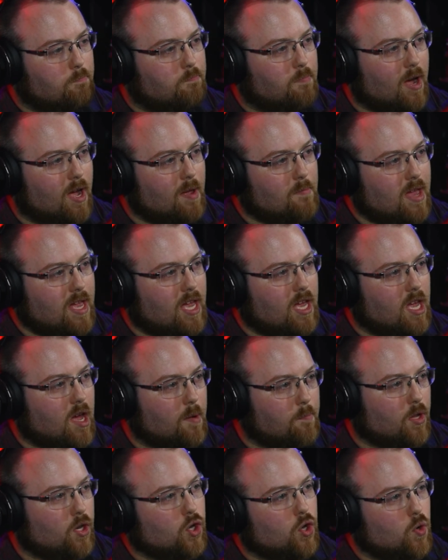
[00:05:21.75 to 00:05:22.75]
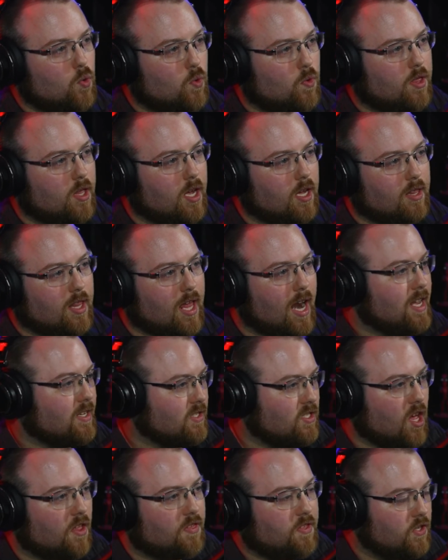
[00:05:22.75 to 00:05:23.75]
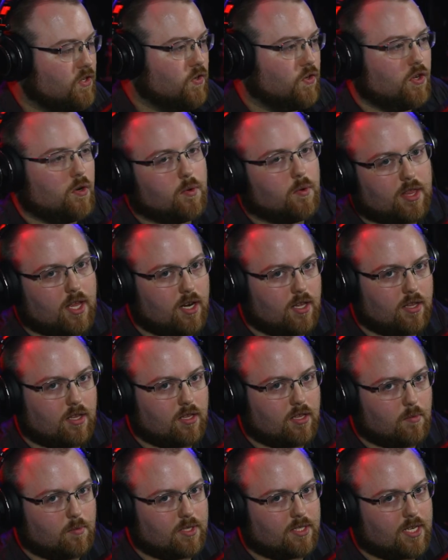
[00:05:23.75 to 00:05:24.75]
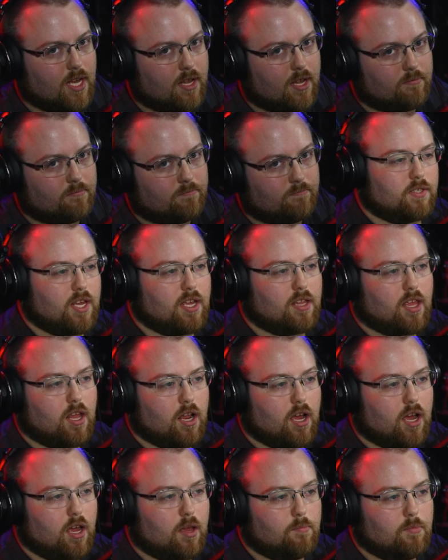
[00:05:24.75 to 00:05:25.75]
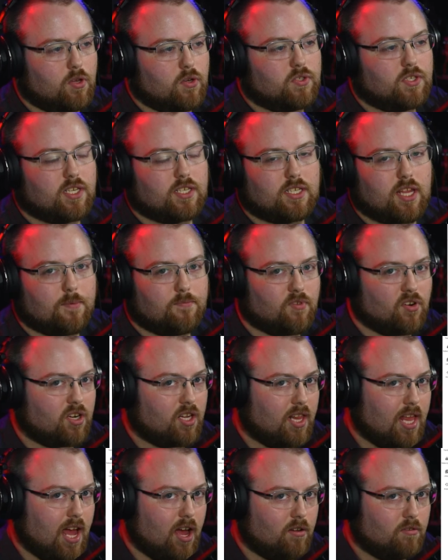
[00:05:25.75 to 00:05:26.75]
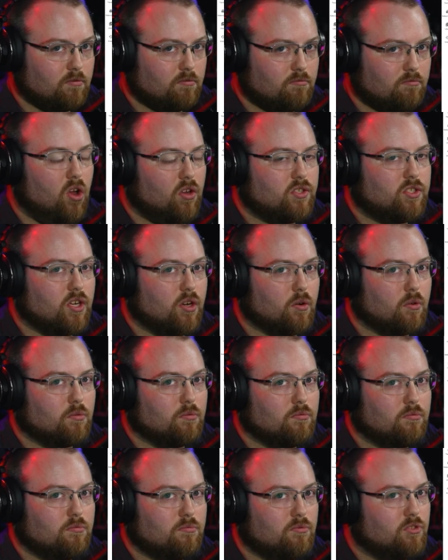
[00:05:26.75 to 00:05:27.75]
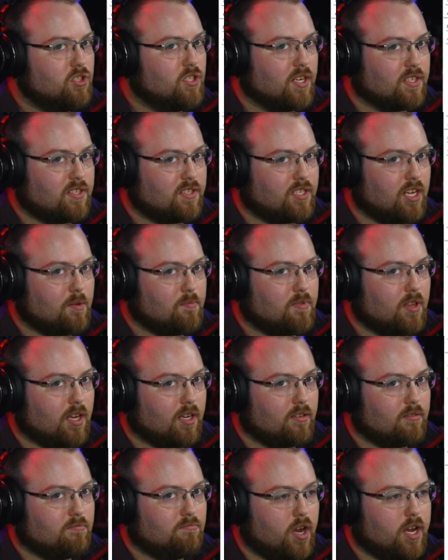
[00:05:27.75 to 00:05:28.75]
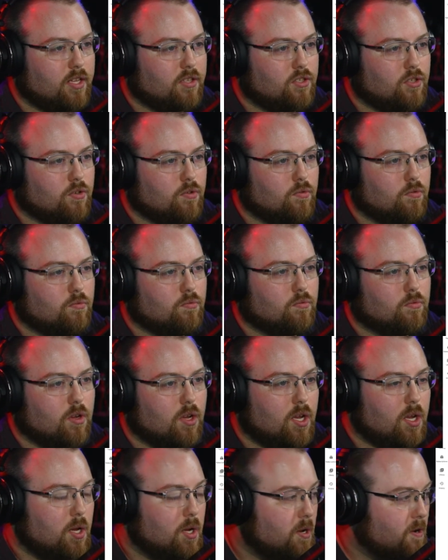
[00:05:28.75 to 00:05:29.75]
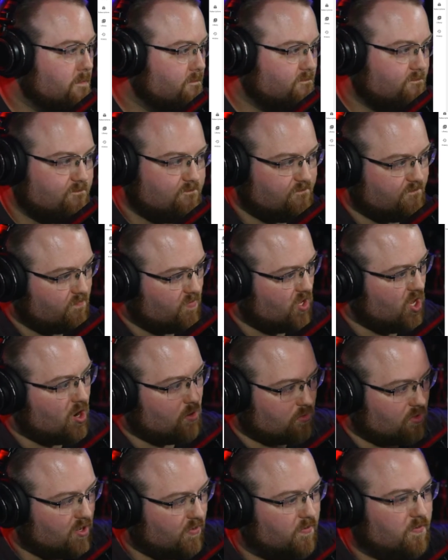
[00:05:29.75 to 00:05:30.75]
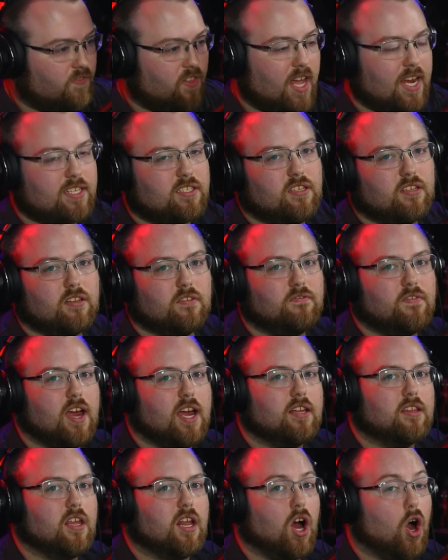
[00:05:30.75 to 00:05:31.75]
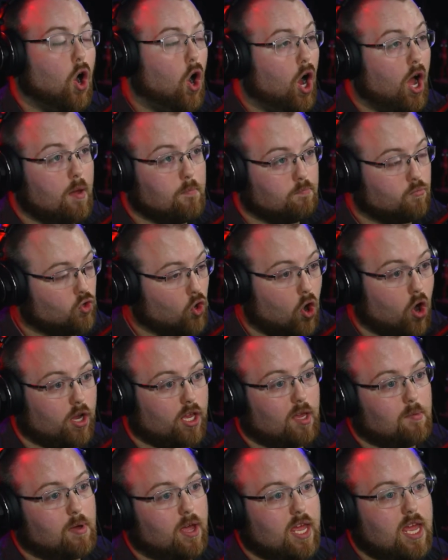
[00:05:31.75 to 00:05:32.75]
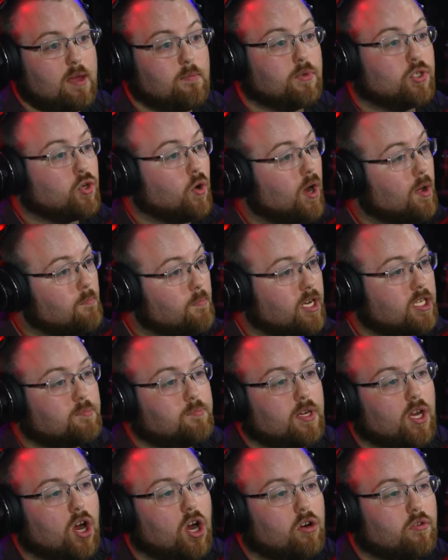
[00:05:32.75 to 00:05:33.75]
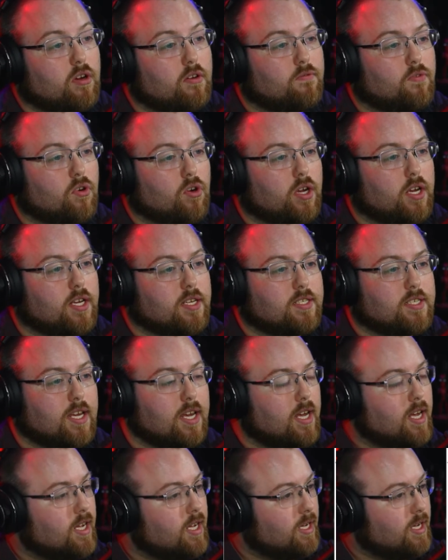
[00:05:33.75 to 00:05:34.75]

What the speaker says: by making up a new thing that has nothing to do with anything that was said. Saying that I'm using his name for clout also does the same thing. Trying to, deflect to the fact that, oh, I'm talking about him, so I must be hungry for his